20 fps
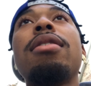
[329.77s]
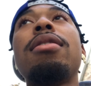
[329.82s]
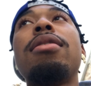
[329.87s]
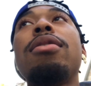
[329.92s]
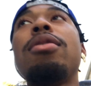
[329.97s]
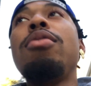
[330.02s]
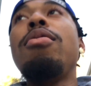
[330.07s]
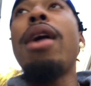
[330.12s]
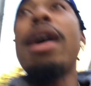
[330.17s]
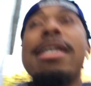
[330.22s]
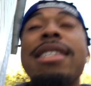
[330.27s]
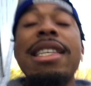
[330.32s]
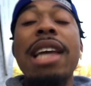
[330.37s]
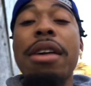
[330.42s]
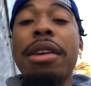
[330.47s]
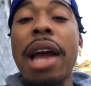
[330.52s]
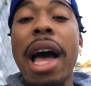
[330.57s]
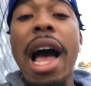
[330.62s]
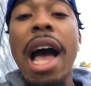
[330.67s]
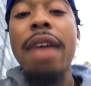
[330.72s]
You gotta stay
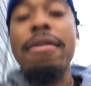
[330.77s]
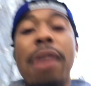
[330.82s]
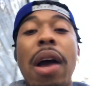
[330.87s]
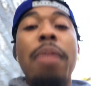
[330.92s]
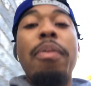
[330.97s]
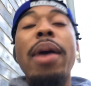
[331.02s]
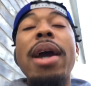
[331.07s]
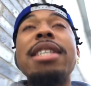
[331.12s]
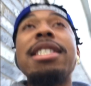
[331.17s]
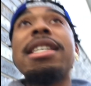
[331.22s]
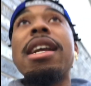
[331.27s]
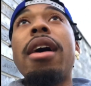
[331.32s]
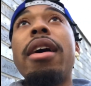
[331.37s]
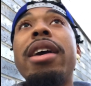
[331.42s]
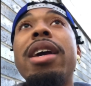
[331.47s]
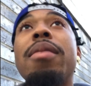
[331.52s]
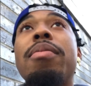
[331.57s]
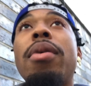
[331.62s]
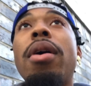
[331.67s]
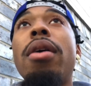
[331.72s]
on a high vibration out
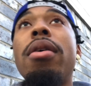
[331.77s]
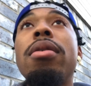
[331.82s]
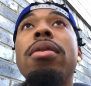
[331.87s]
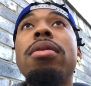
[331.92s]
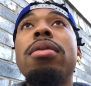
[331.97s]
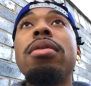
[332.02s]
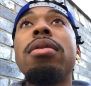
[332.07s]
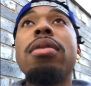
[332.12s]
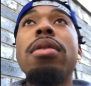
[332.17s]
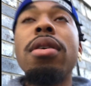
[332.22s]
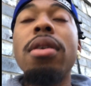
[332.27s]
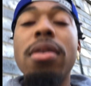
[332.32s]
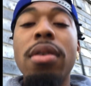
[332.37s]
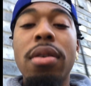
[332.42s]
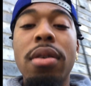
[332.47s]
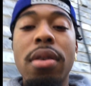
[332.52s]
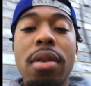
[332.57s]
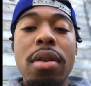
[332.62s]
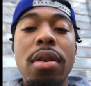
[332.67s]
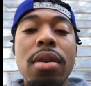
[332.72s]
here,
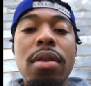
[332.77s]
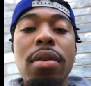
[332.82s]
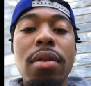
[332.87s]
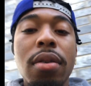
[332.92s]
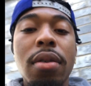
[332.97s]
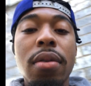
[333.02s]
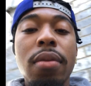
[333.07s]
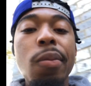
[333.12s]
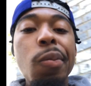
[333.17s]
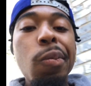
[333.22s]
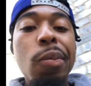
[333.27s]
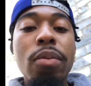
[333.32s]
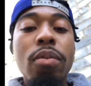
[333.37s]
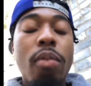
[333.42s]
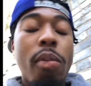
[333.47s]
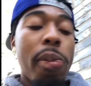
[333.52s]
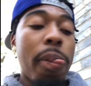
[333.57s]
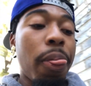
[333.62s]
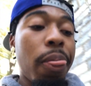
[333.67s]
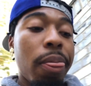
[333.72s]
bro.
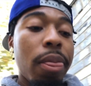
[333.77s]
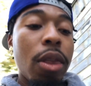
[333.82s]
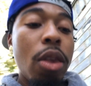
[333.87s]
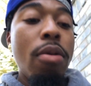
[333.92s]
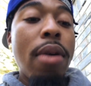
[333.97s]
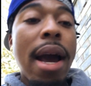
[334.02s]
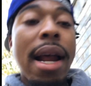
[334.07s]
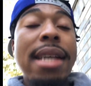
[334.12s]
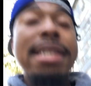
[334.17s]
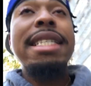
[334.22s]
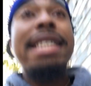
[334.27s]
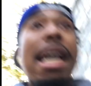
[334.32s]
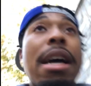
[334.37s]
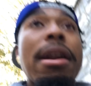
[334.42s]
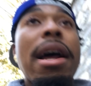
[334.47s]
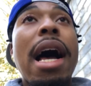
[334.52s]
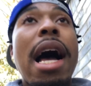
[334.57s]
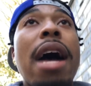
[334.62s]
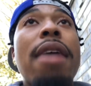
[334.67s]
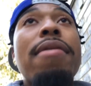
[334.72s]
You gotta stay on
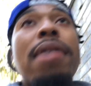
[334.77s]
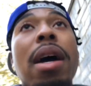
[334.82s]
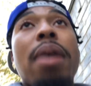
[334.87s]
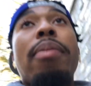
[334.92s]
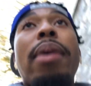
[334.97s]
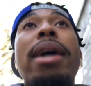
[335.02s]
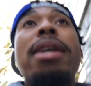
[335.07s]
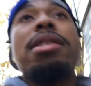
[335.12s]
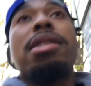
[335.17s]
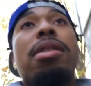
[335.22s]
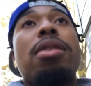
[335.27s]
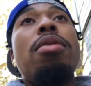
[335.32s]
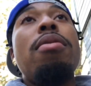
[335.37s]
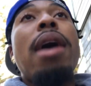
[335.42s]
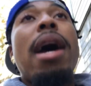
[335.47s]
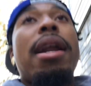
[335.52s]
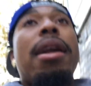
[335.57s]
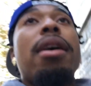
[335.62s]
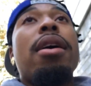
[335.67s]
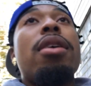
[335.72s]
a high vibration. You
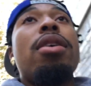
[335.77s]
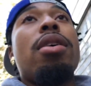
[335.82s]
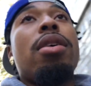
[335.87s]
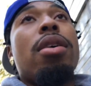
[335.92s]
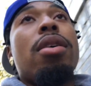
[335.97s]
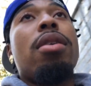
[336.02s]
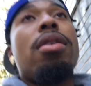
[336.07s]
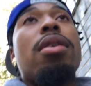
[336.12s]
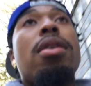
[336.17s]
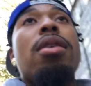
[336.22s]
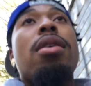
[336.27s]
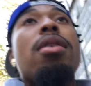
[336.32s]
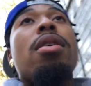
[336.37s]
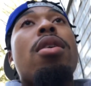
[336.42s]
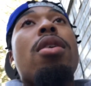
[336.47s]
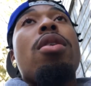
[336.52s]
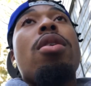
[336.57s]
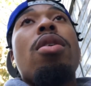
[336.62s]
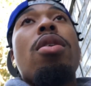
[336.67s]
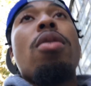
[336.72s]
gotta
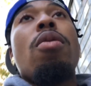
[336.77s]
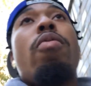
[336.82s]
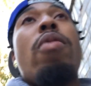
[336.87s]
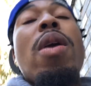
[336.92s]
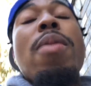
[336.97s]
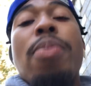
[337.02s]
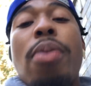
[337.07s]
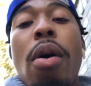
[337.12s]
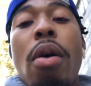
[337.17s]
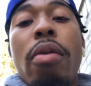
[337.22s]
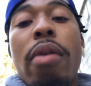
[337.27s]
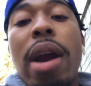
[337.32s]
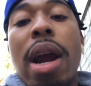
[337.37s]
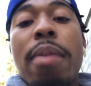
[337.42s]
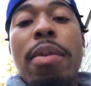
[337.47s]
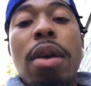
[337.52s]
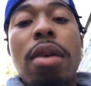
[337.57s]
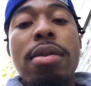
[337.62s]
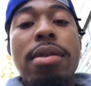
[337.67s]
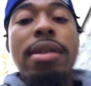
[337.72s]
reprogram
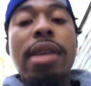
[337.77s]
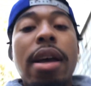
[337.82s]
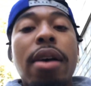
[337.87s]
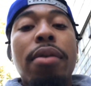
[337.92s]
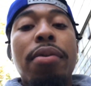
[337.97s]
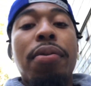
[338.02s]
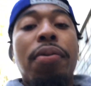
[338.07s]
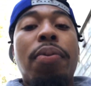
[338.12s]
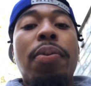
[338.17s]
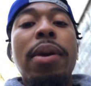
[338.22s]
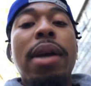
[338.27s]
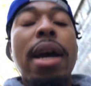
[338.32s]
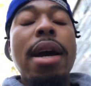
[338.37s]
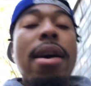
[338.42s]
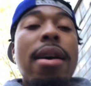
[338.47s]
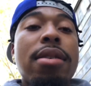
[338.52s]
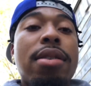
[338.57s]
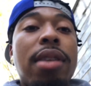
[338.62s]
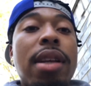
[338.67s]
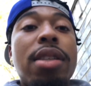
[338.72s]
yourself.
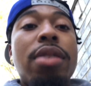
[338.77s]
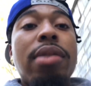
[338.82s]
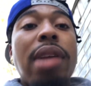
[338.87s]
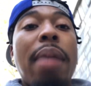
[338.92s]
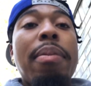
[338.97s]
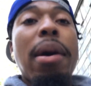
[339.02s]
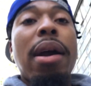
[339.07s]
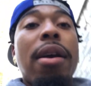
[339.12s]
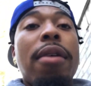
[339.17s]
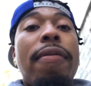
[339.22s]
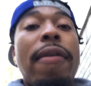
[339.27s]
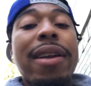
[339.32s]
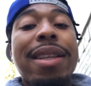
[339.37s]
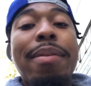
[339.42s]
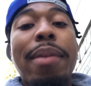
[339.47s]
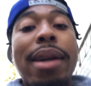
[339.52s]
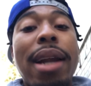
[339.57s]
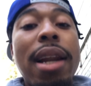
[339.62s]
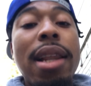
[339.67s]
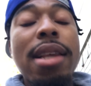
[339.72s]
Because literally, I'm not affected
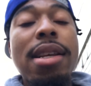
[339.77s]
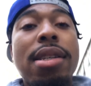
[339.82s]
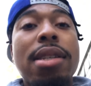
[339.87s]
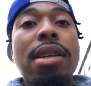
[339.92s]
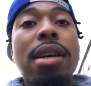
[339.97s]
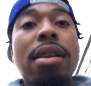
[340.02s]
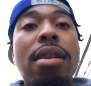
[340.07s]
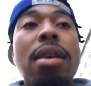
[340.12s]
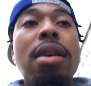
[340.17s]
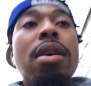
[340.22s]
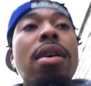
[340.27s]
by none of this shit.